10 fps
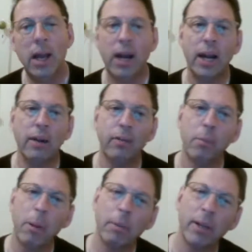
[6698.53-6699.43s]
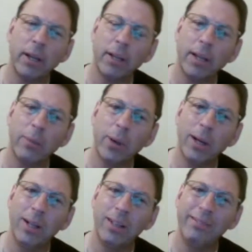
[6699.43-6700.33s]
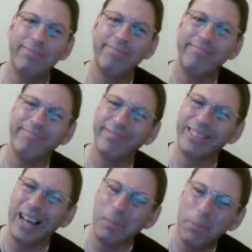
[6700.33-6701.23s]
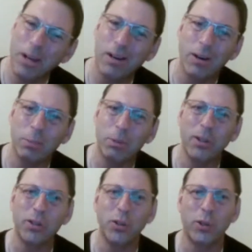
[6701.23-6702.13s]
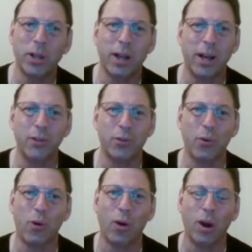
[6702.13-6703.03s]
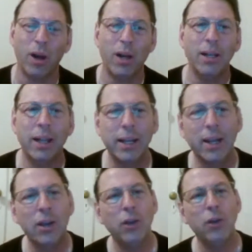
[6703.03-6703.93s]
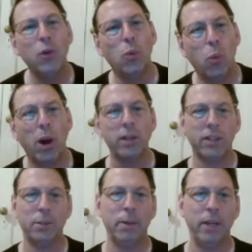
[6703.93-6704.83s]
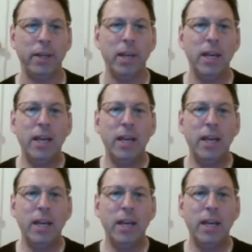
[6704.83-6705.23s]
And I remember thinking, like, well, I'm not 100% sure the guy's wrong. Like, you want to be,